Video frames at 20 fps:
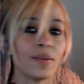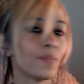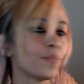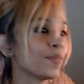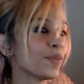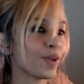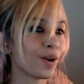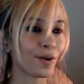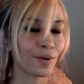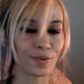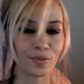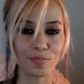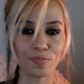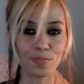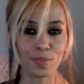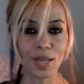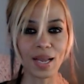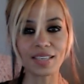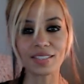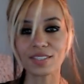You know,
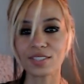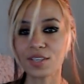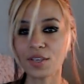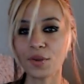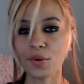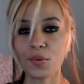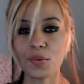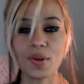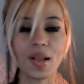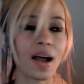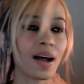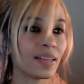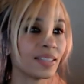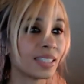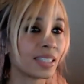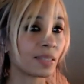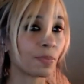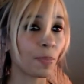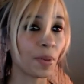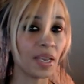bless you.
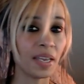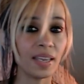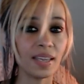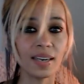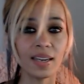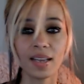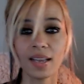Godspeed.